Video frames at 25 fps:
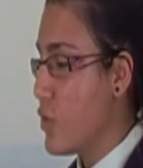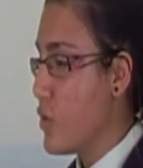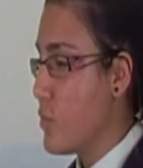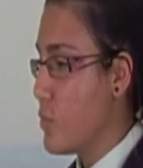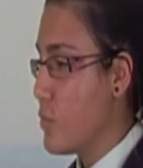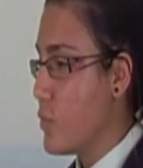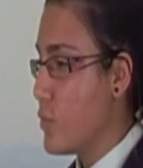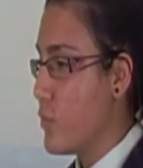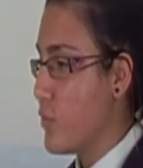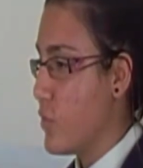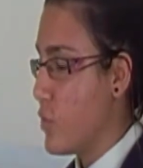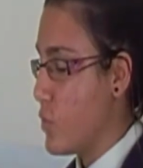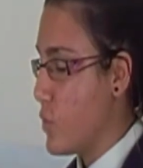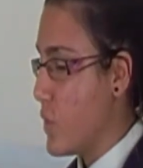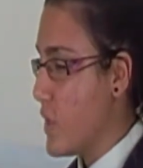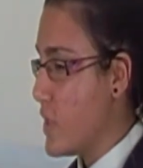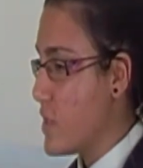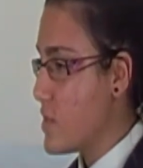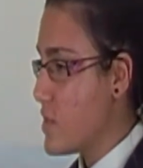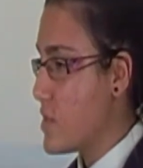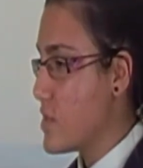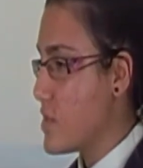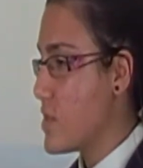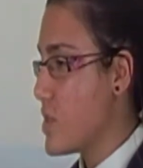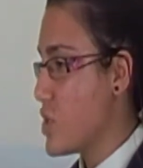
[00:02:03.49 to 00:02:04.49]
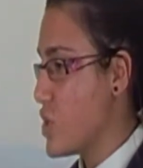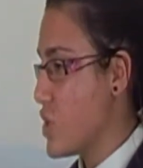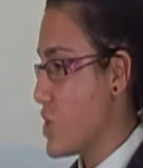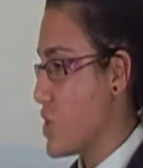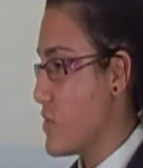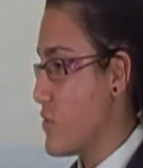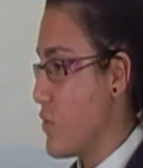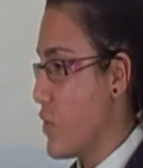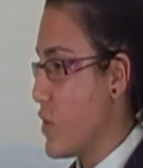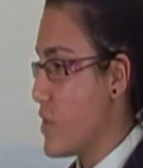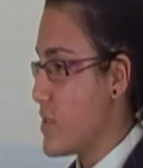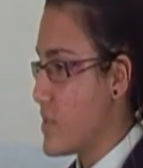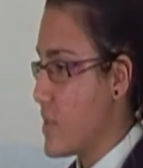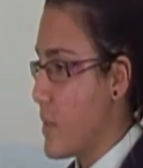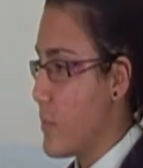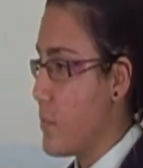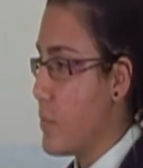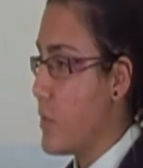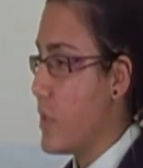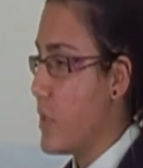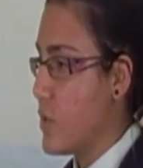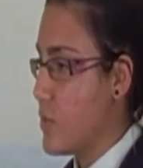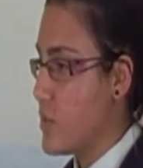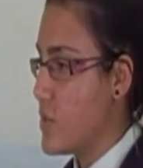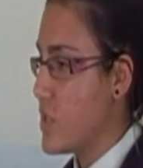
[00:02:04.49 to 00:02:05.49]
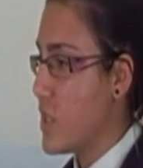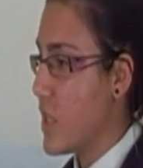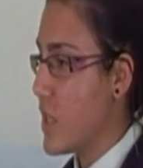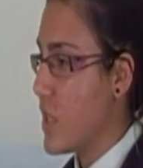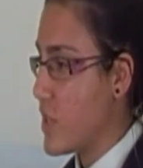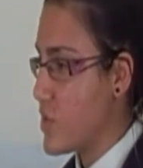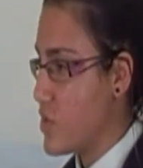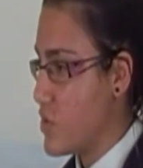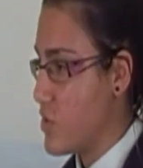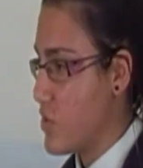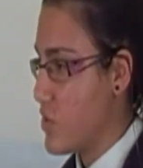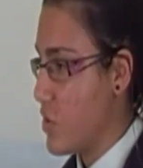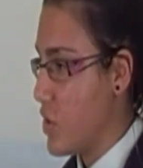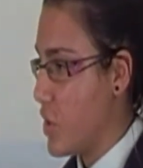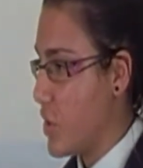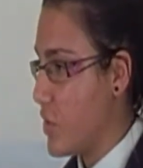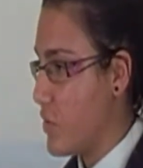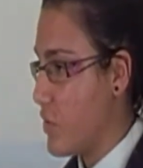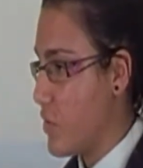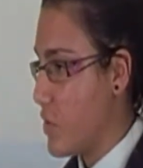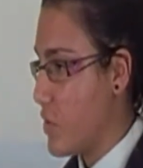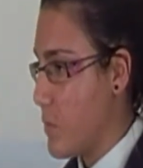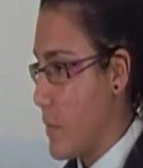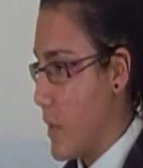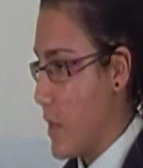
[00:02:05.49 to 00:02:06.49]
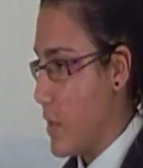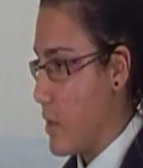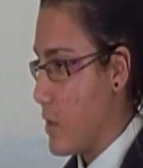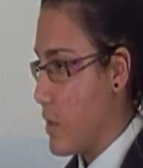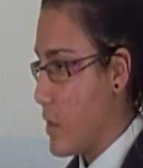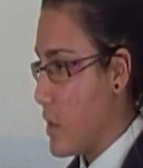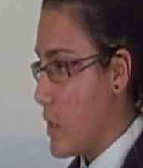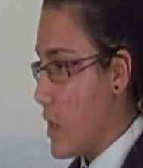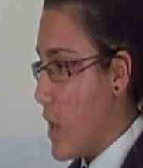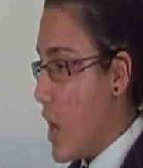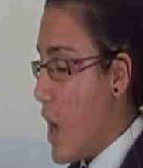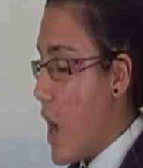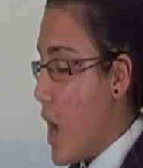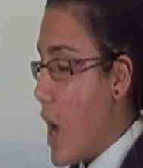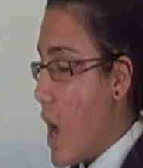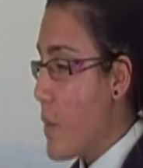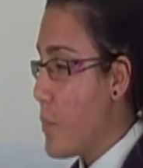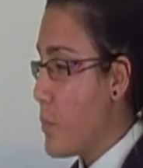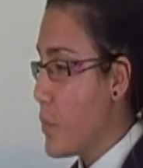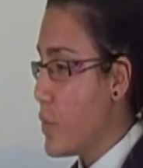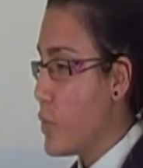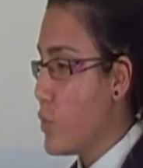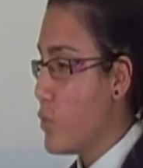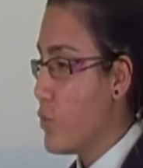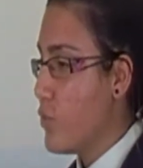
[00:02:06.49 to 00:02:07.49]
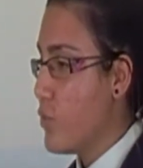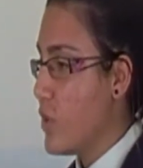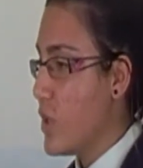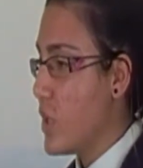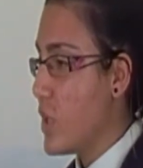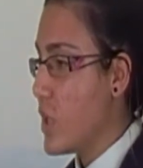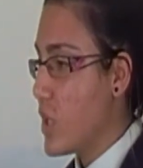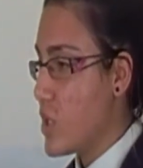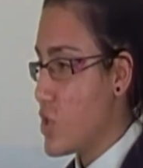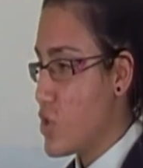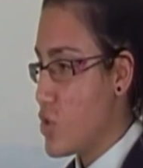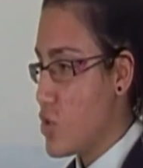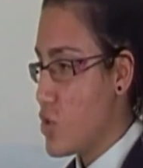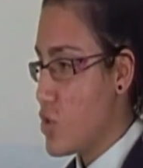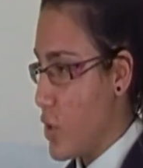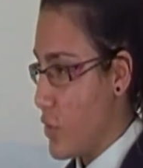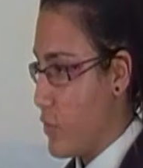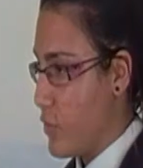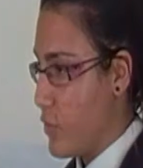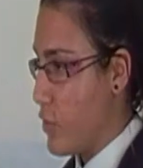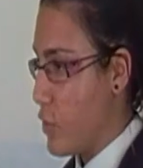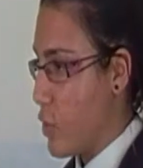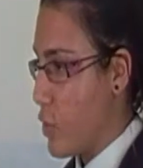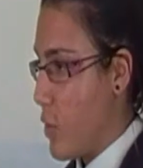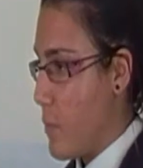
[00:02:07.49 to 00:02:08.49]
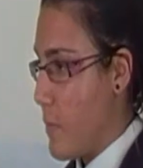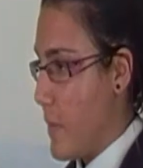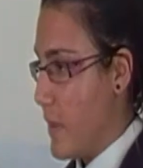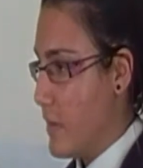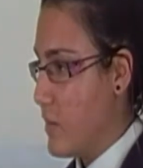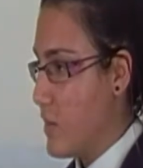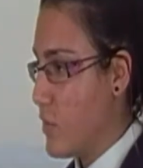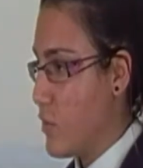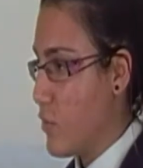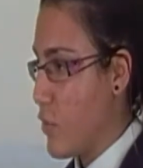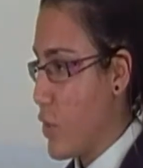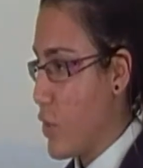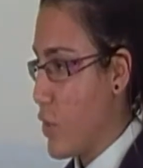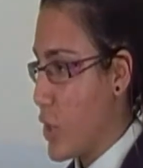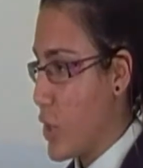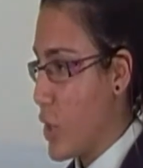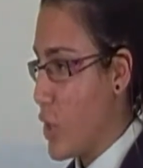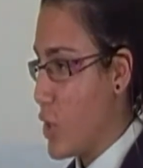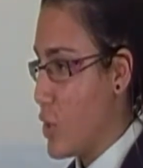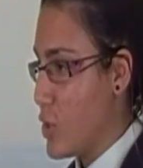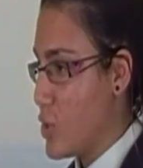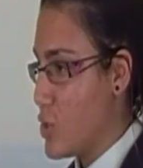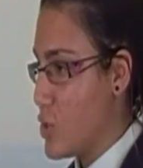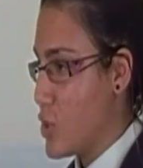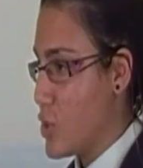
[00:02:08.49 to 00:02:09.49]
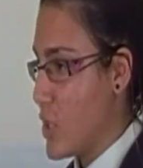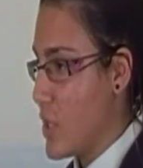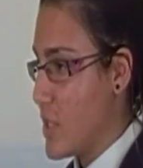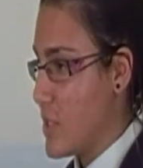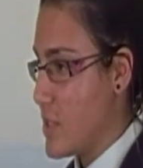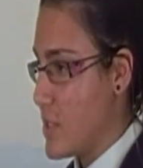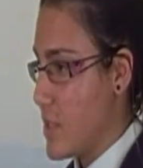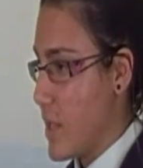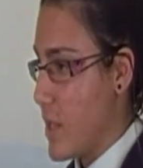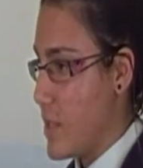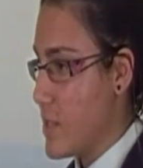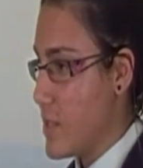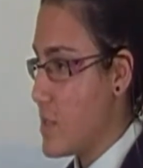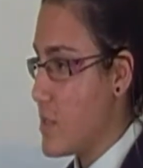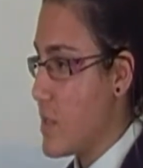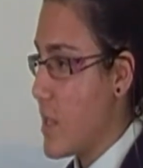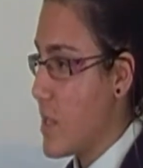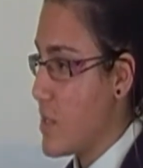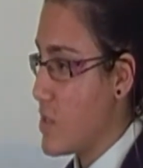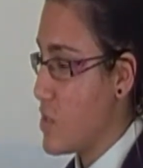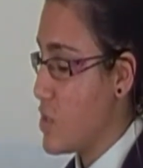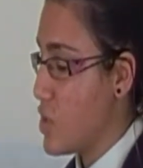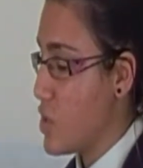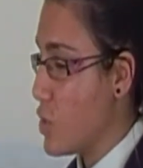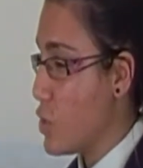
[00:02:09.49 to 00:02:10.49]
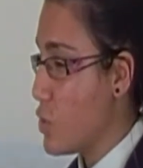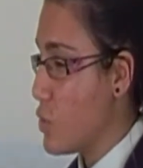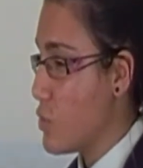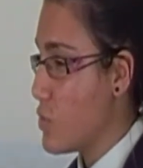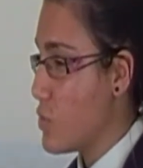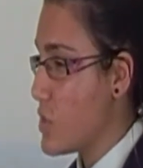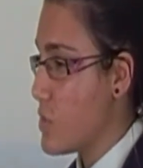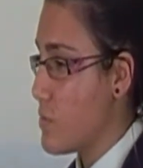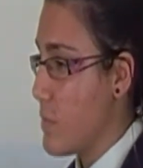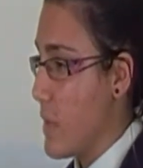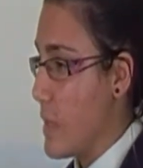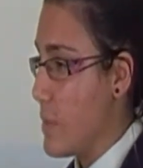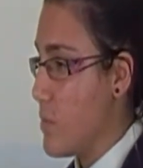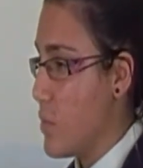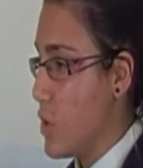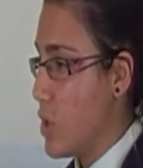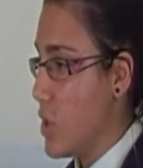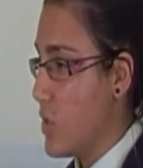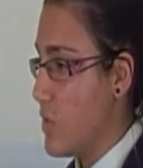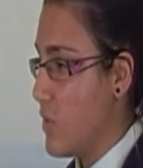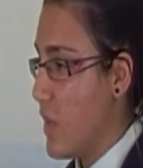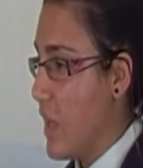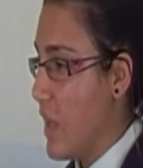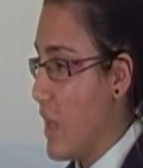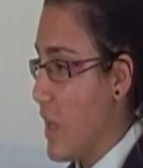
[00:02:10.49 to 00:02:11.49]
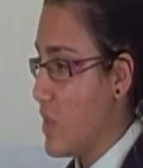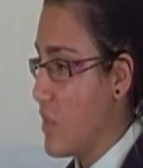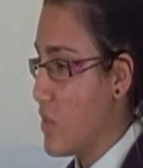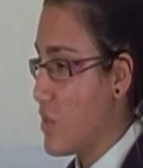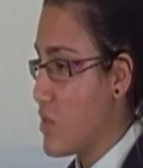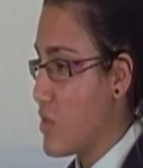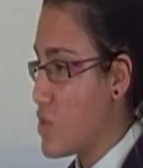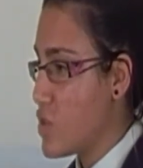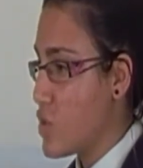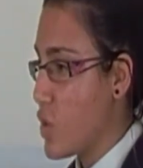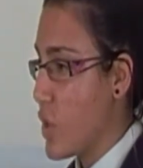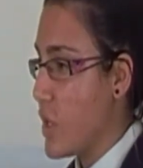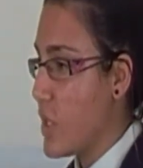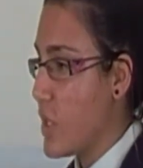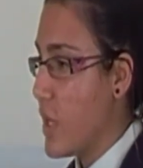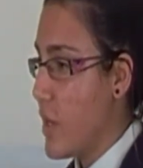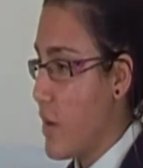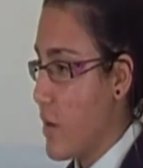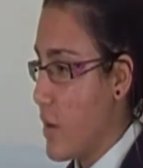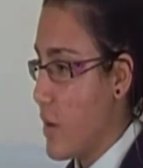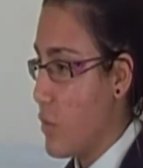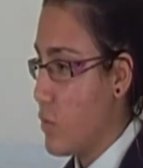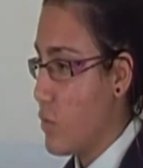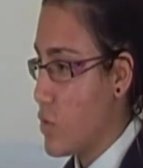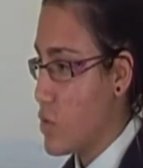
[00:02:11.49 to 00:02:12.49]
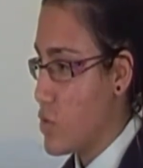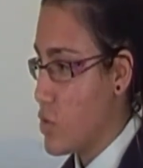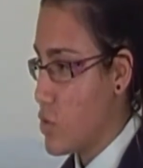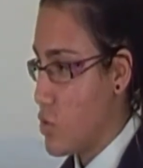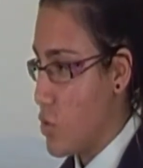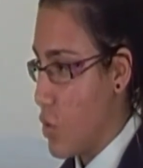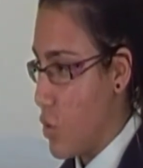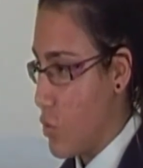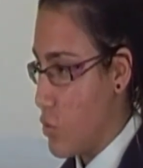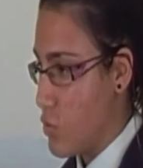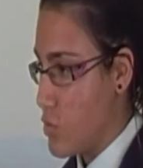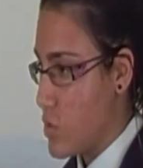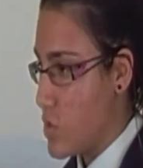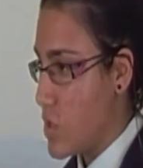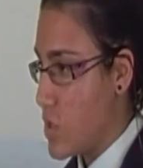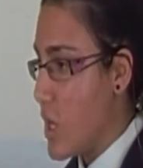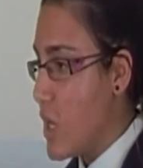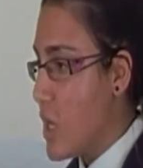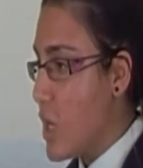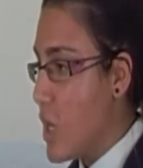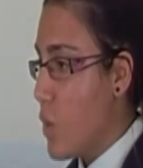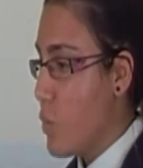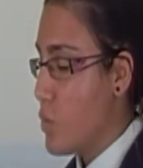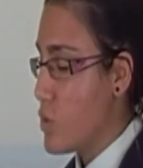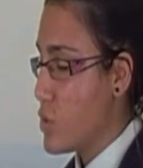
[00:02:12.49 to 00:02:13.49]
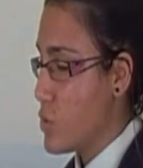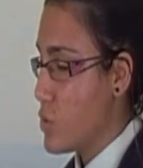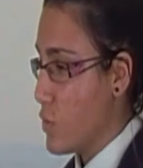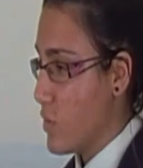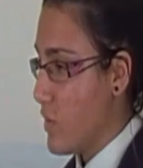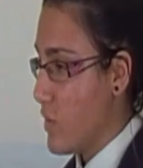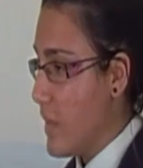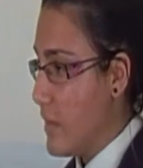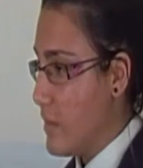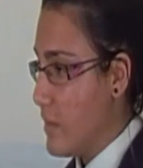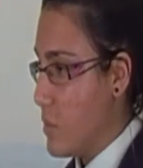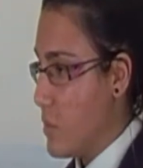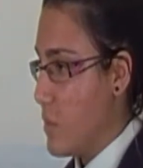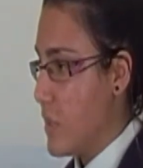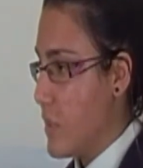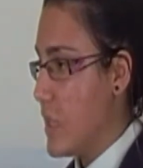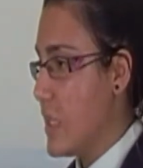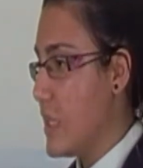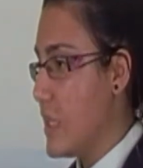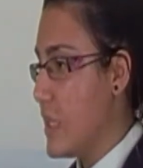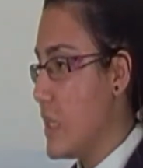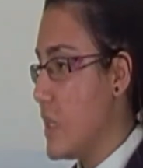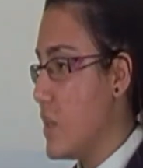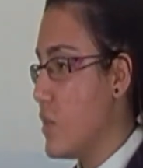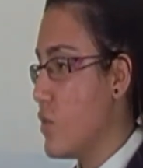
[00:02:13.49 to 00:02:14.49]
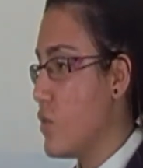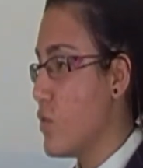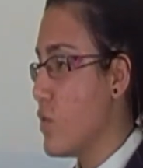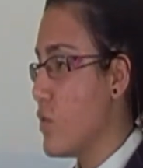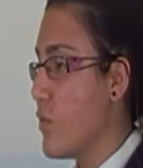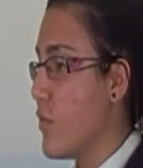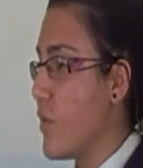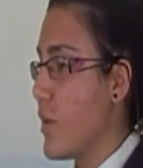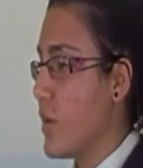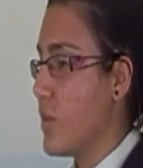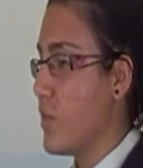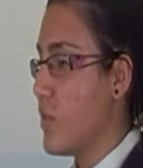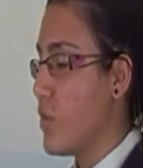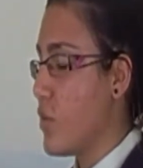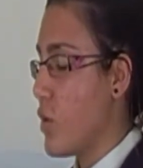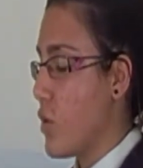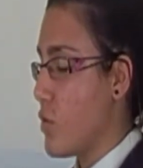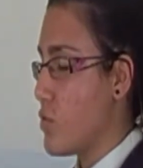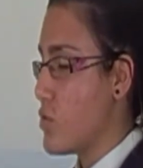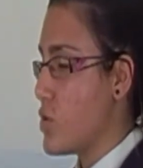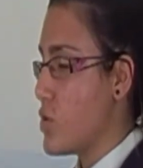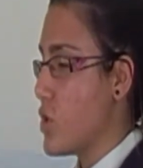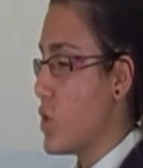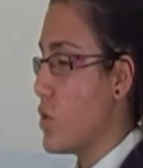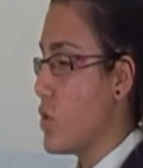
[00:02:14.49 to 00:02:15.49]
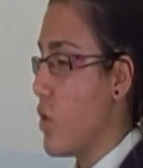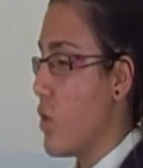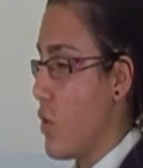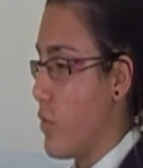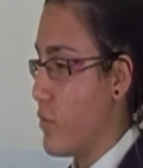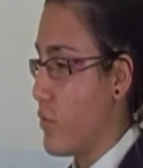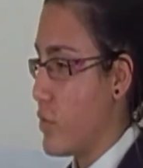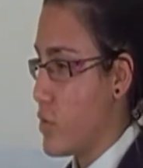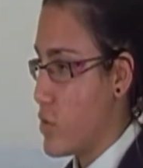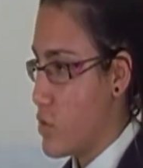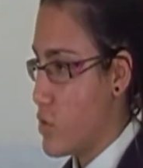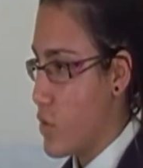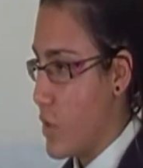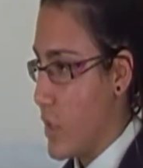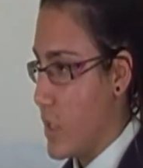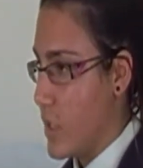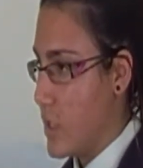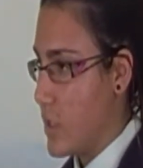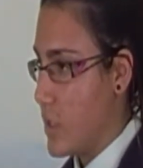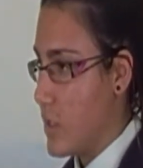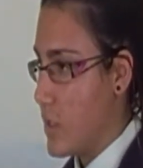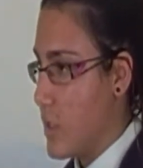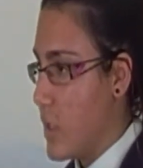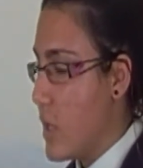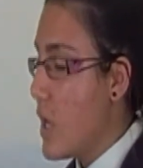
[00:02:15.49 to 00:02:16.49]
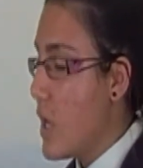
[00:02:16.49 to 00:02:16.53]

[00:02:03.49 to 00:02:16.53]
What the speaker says: to remove the weeds, such as for example using a string trimmer. Uprooting is not recommended for archaeological sites, as the roots may be retaining the soil around the stones, which would ultimately lead to further erosion of the soil.